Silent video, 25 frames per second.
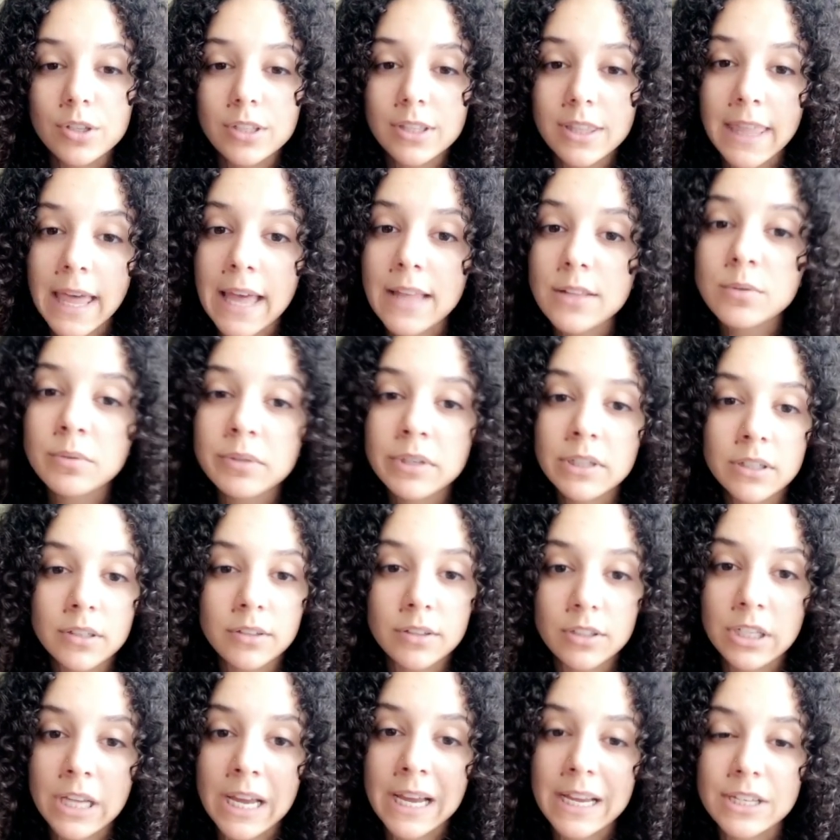That's what a
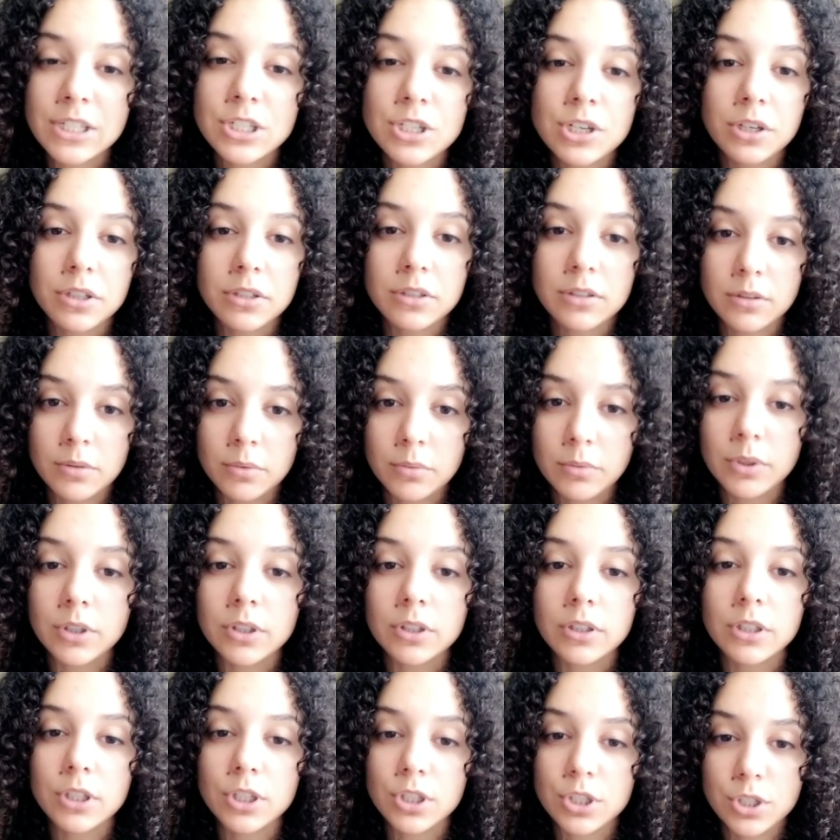good contractor
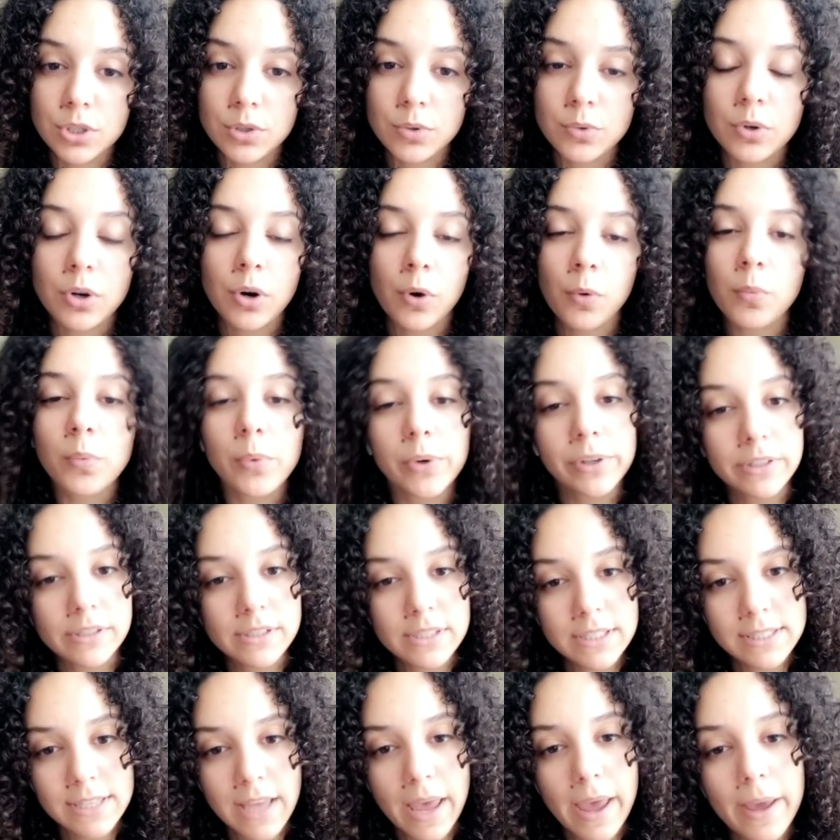will do, or will
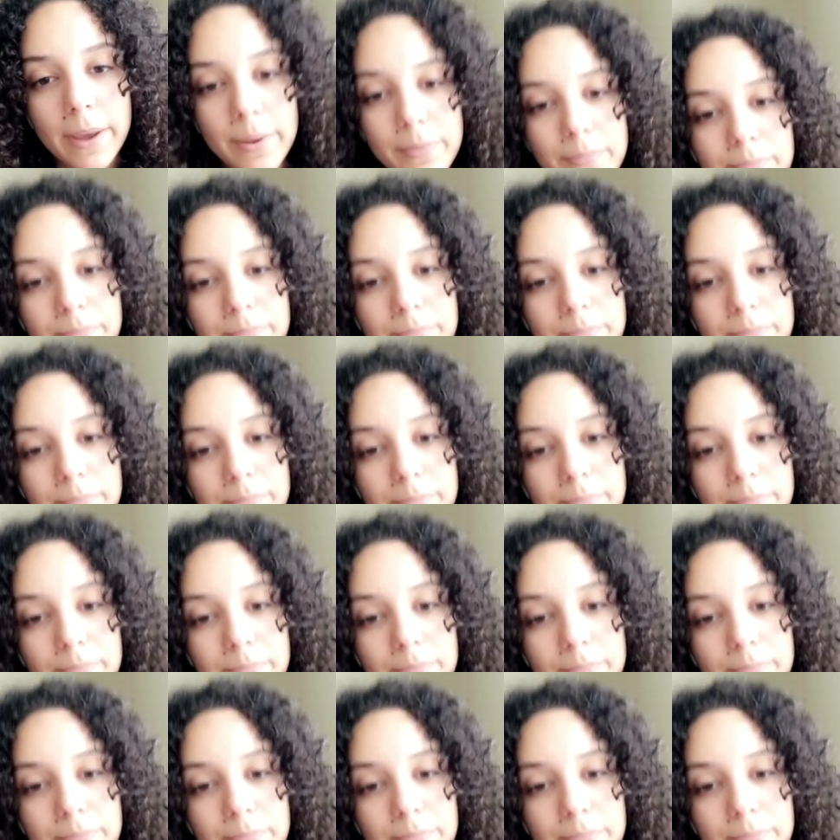say.